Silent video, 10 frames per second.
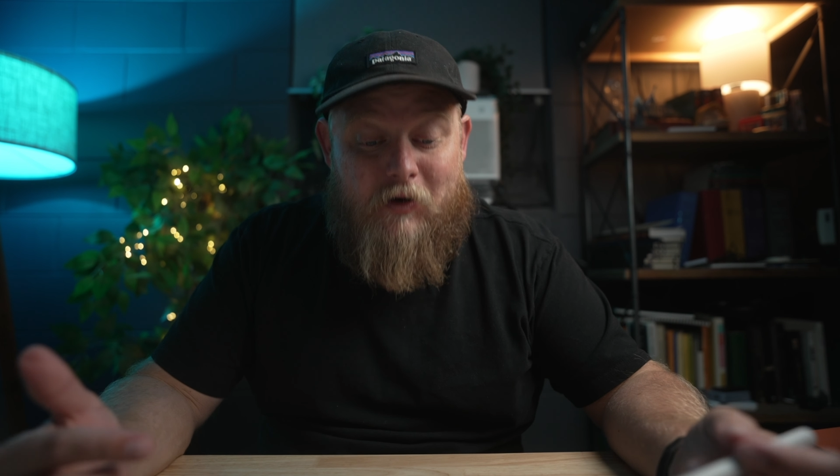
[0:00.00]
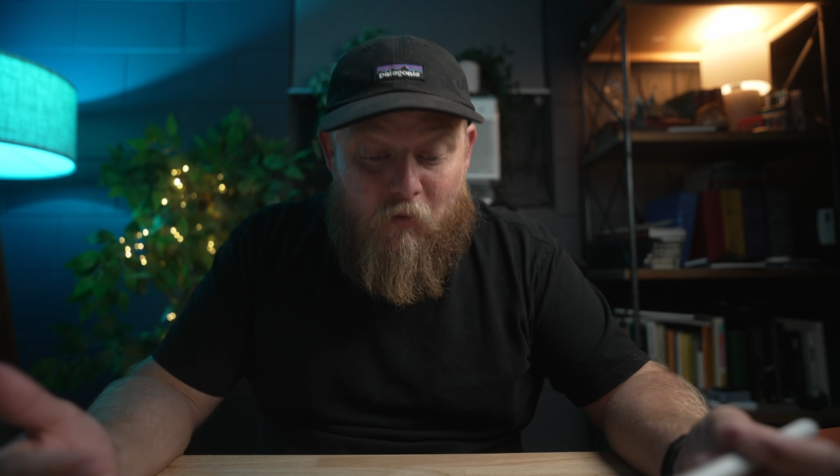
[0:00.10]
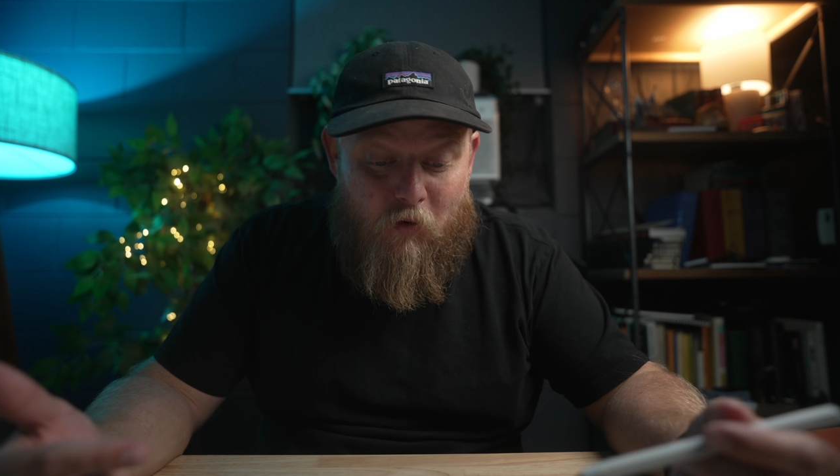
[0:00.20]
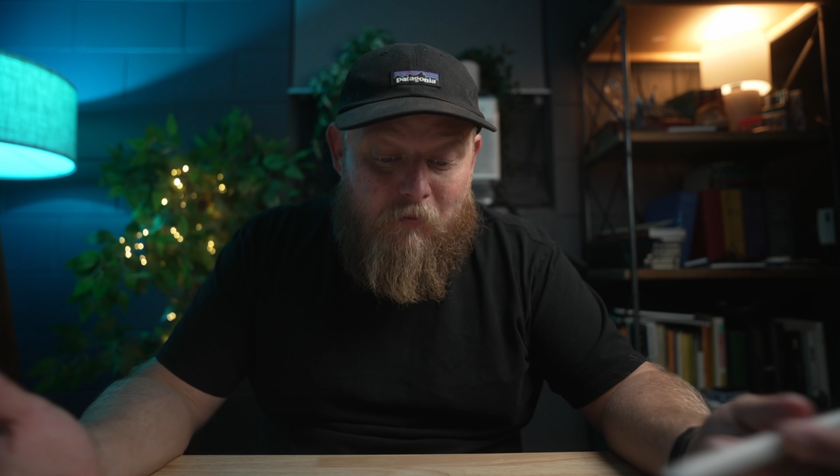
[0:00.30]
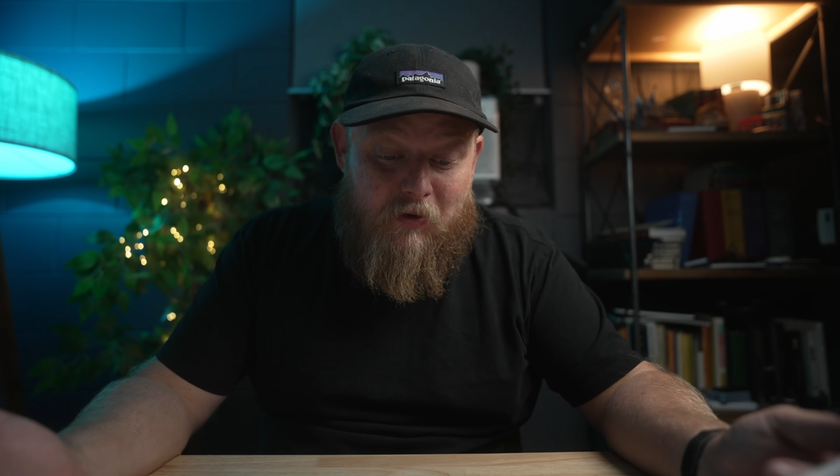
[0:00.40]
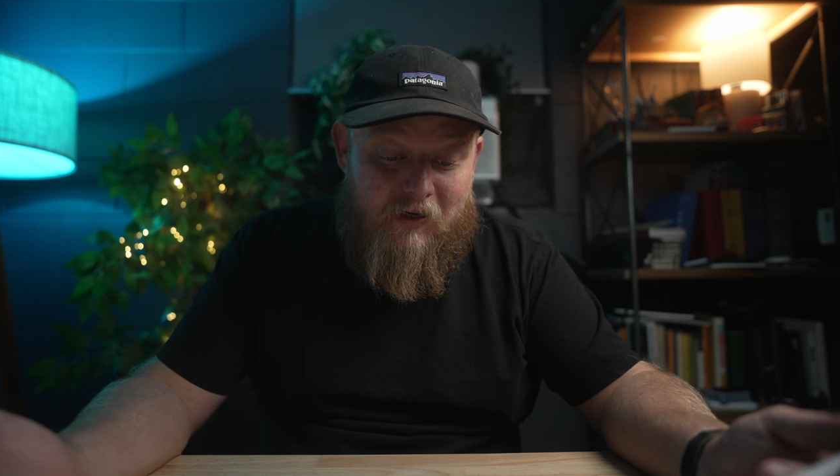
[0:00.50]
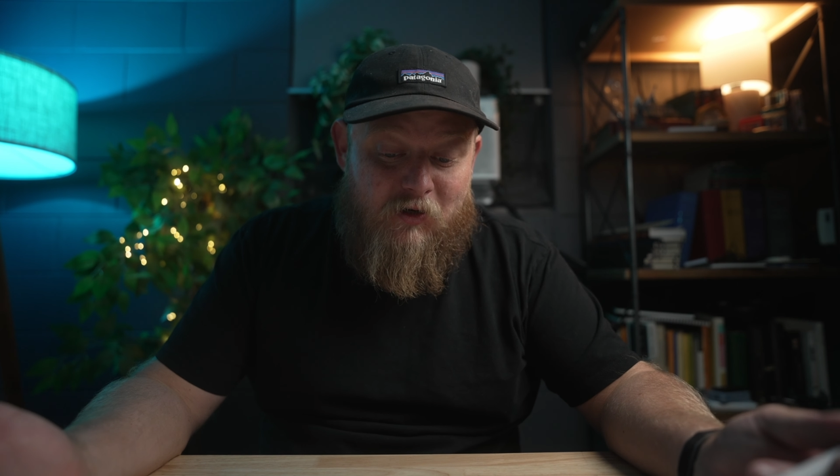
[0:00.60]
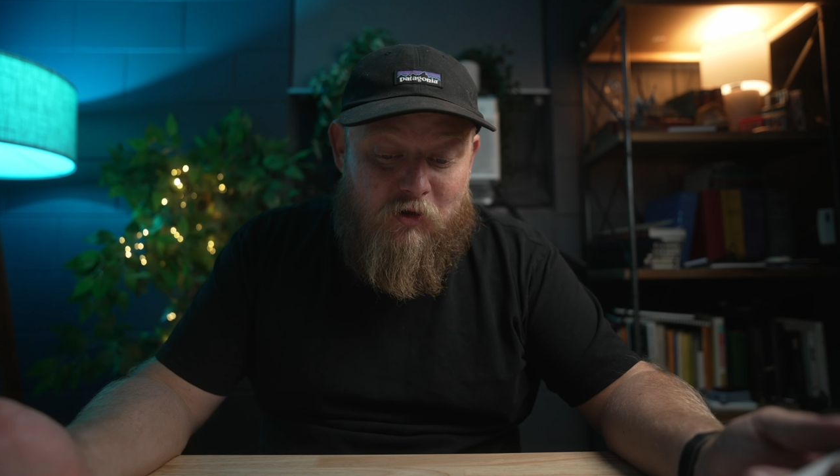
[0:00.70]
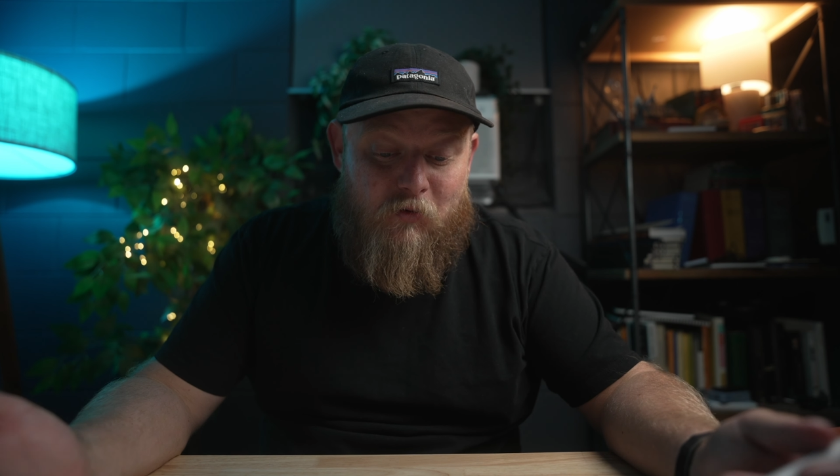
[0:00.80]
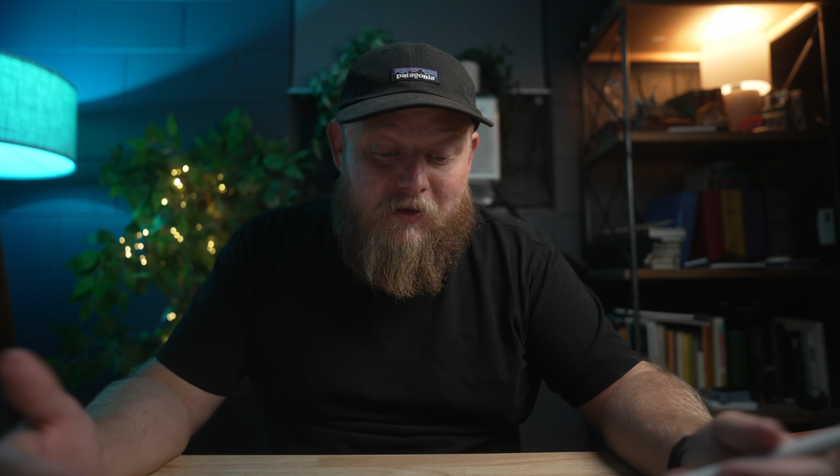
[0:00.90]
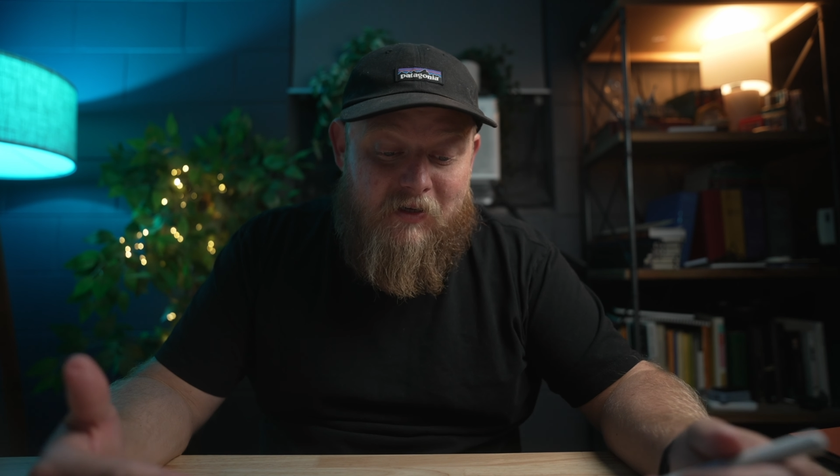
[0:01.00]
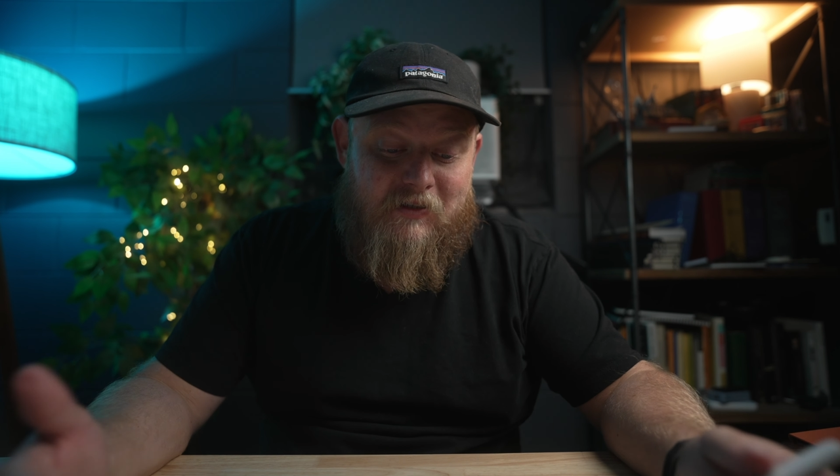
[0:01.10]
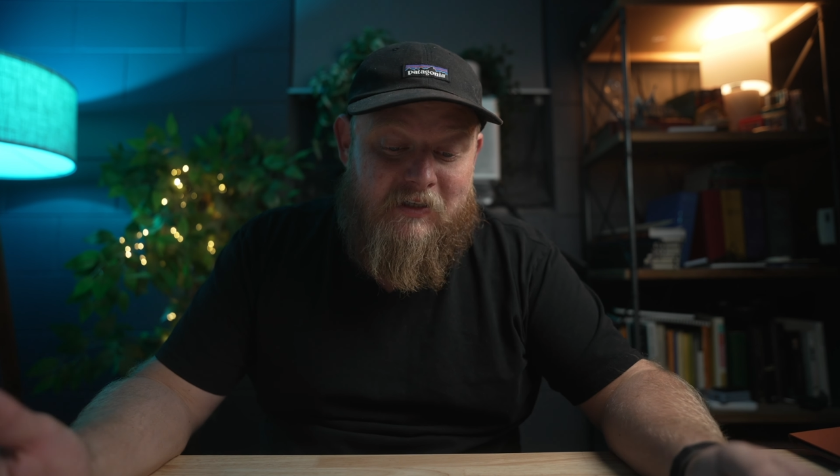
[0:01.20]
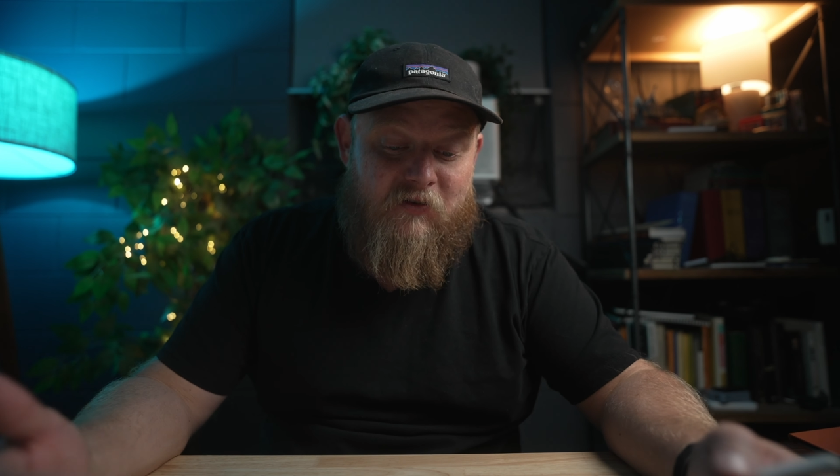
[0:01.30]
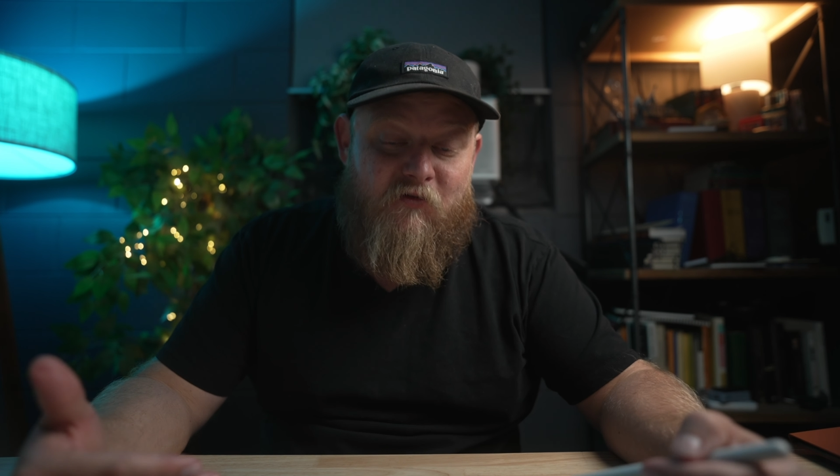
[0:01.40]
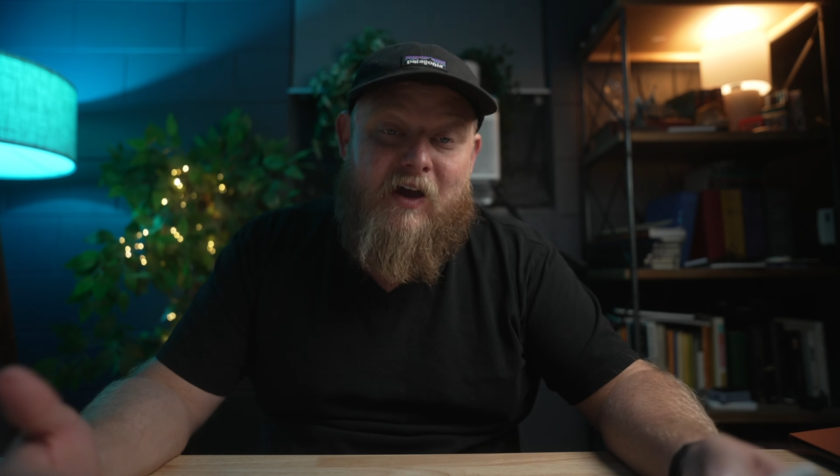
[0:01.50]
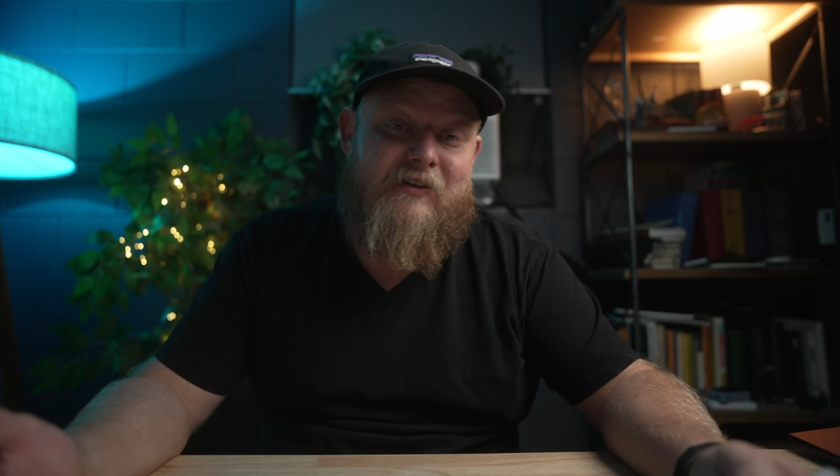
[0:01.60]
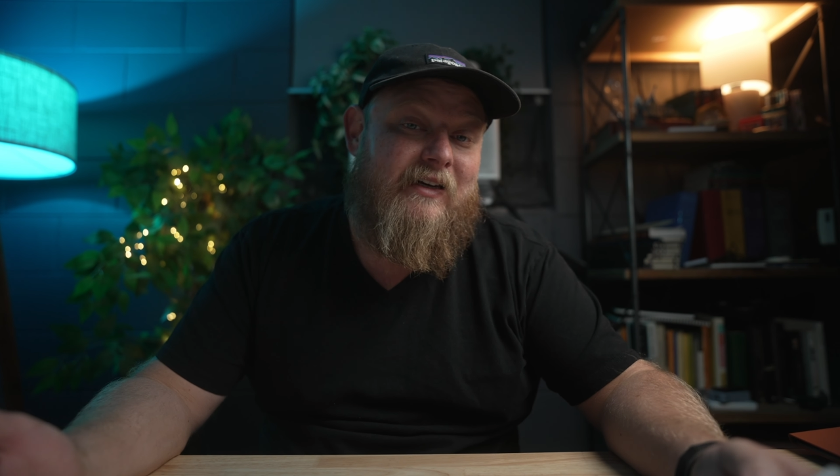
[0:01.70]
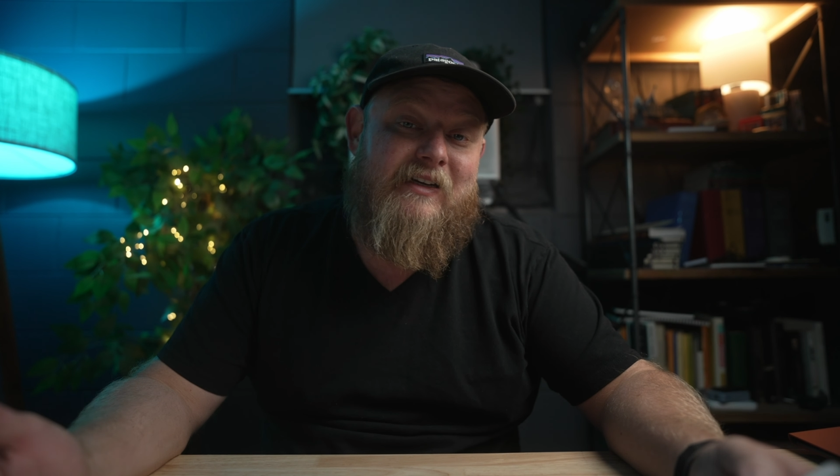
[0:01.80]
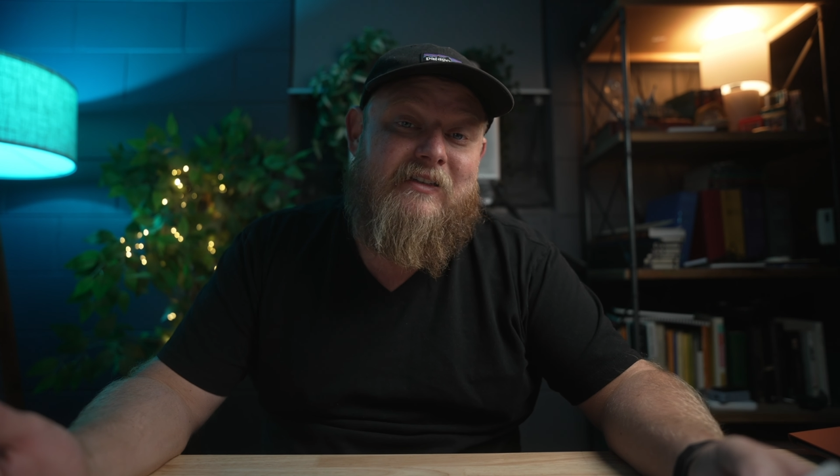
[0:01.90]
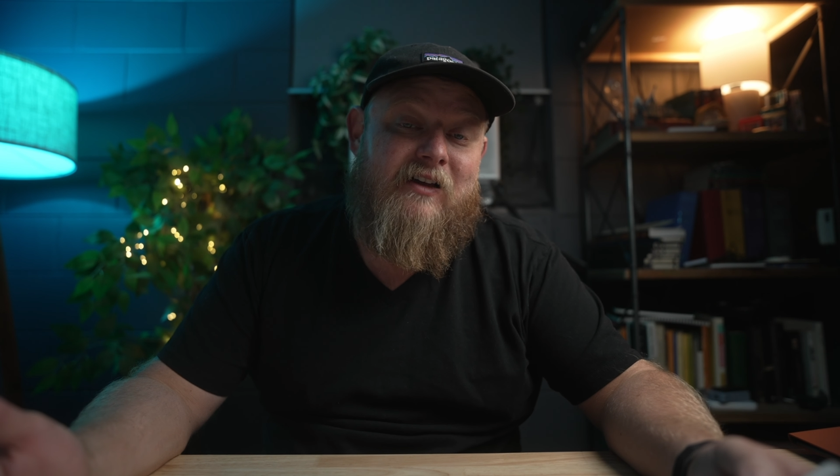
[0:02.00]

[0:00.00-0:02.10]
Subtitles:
Now, one big issue with this is the fact that it is